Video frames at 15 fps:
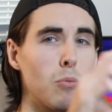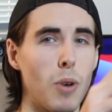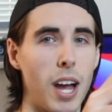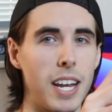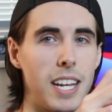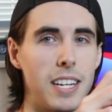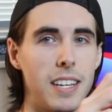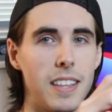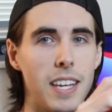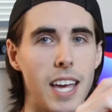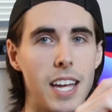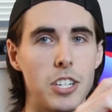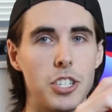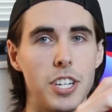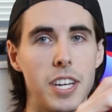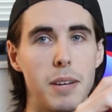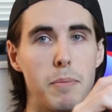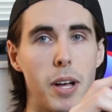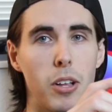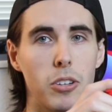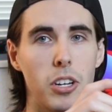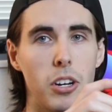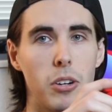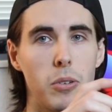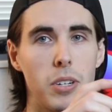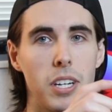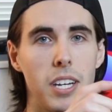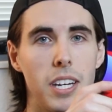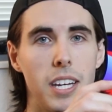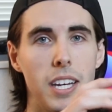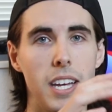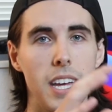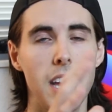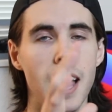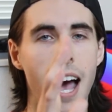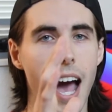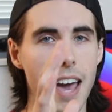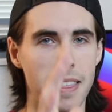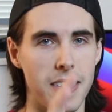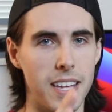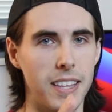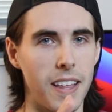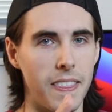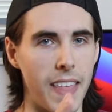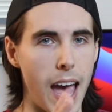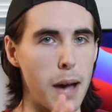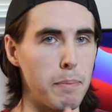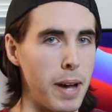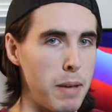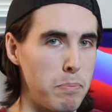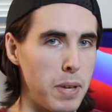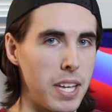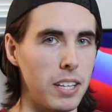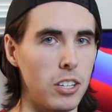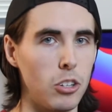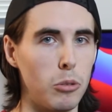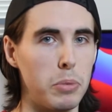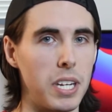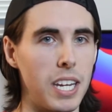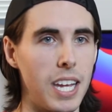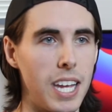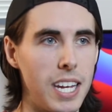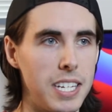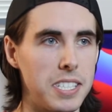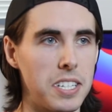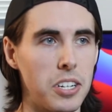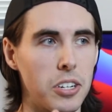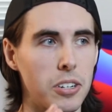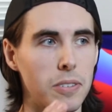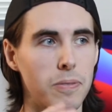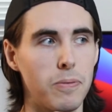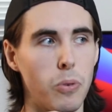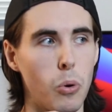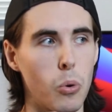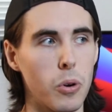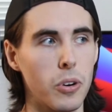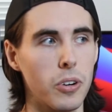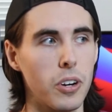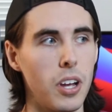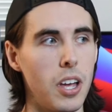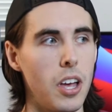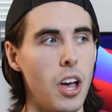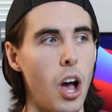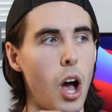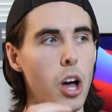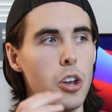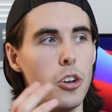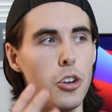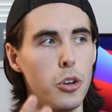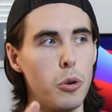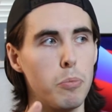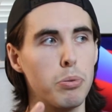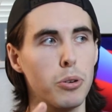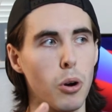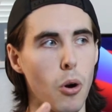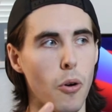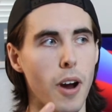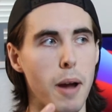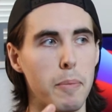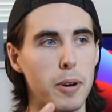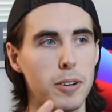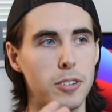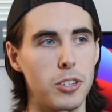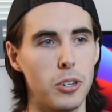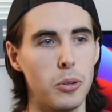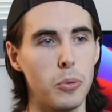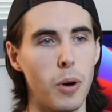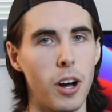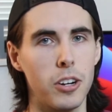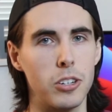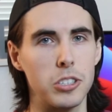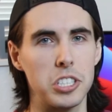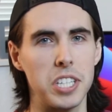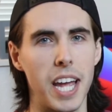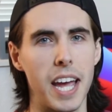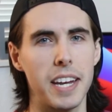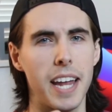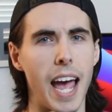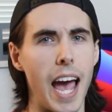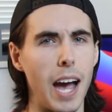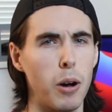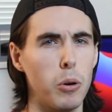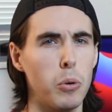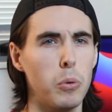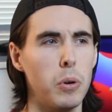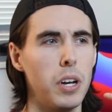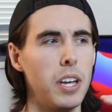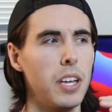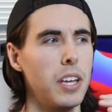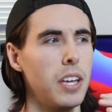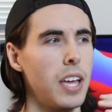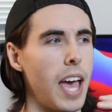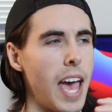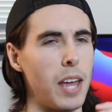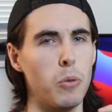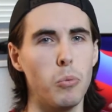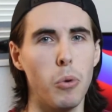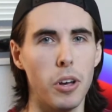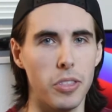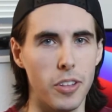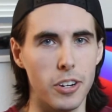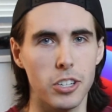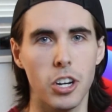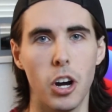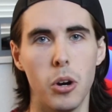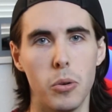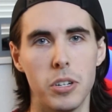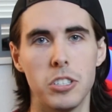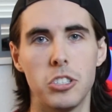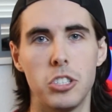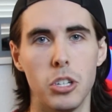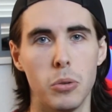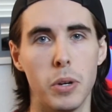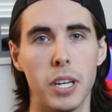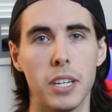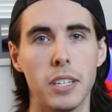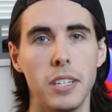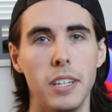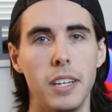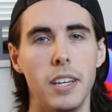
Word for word: of right into the HTML code, I think that that might be a little bit easier for a new programmer to understand how and what their code is doing.